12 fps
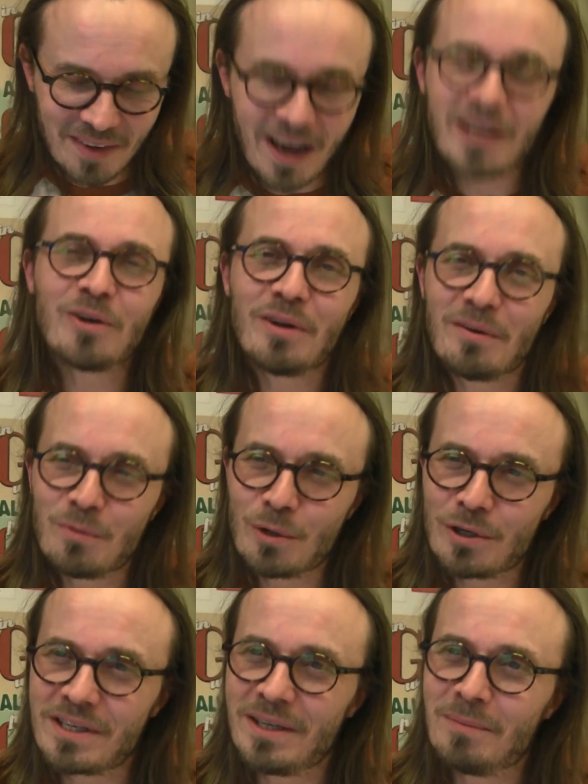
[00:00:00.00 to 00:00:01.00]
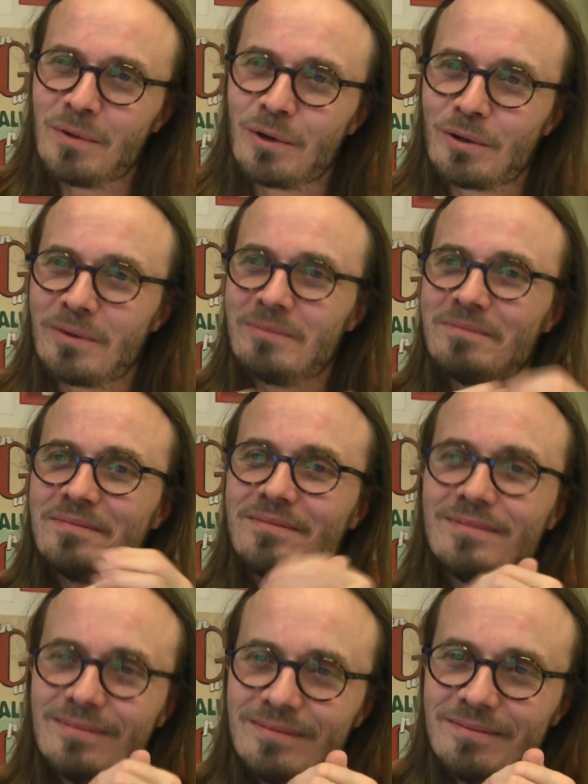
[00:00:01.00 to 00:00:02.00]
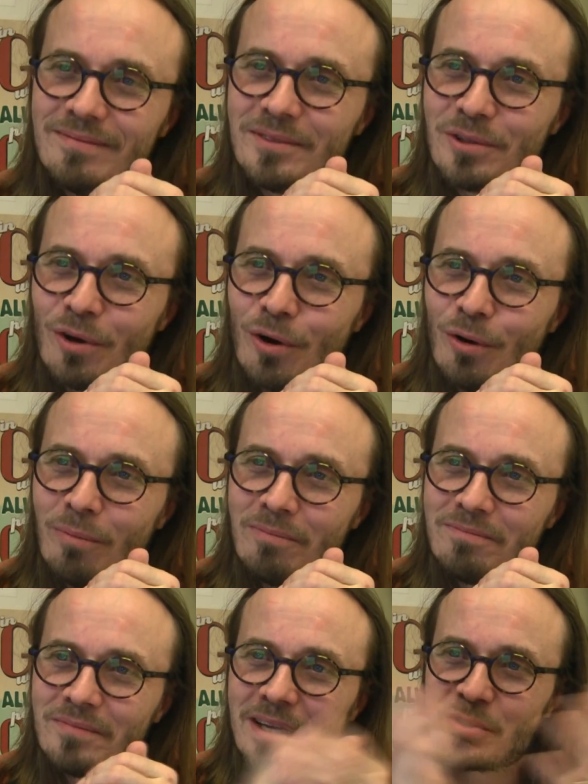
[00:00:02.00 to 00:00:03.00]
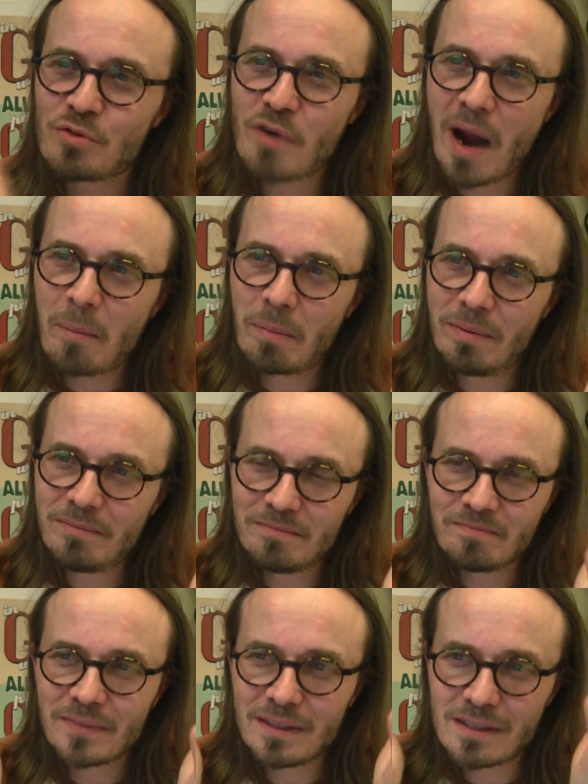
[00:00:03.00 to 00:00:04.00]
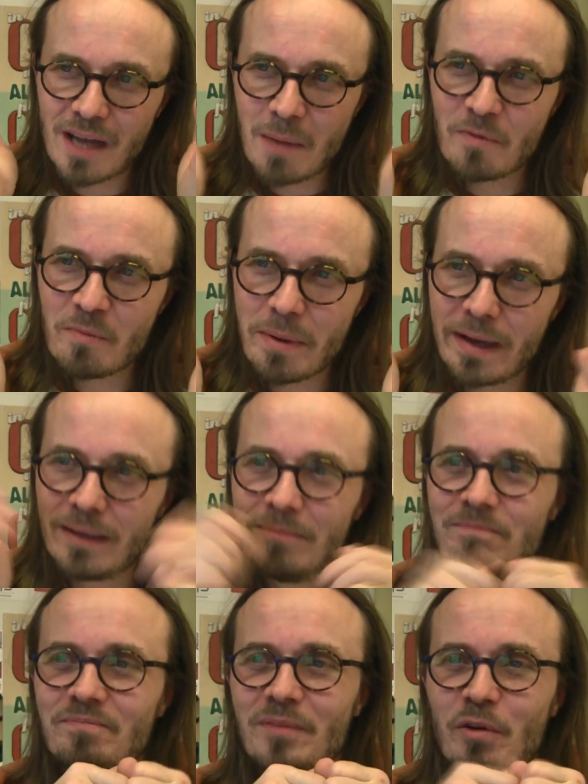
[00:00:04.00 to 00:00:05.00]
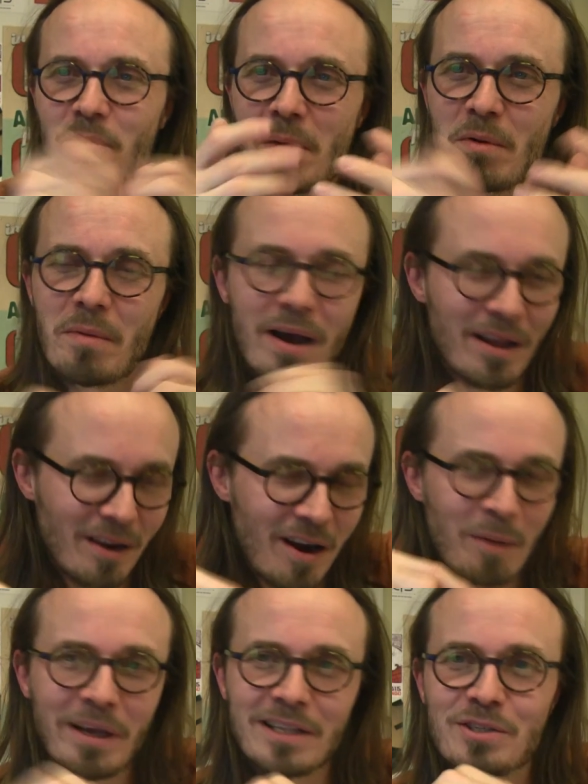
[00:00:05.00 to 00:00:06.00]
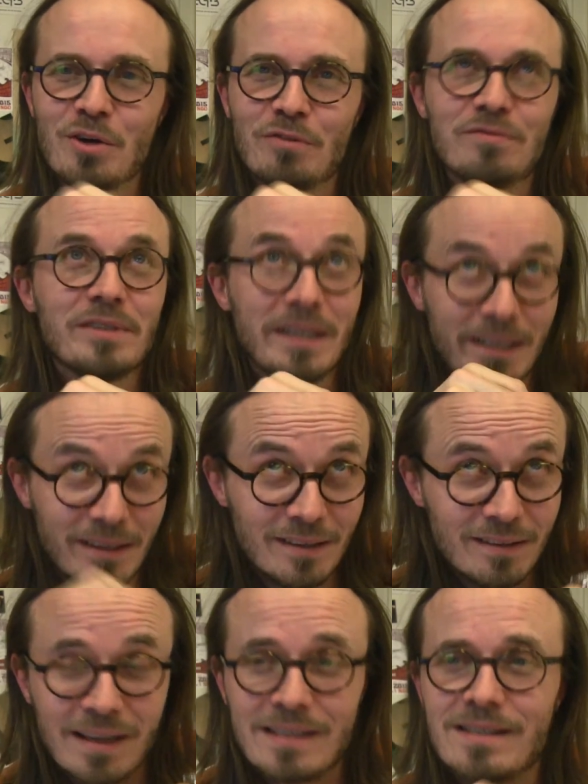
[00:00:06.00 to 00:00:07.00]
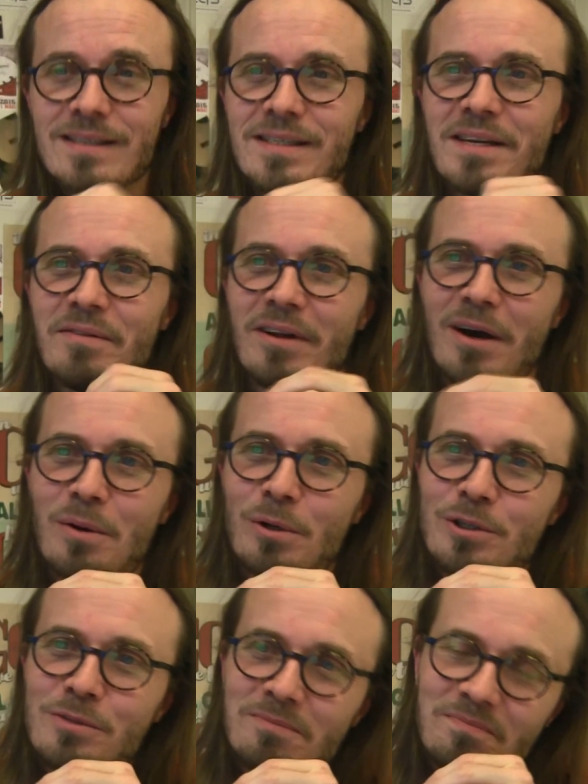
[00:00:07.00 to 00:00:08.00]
I don't have words anymore. So that's a wrap. Time for bed. Remember, my alarm gets off in less than 7 hours.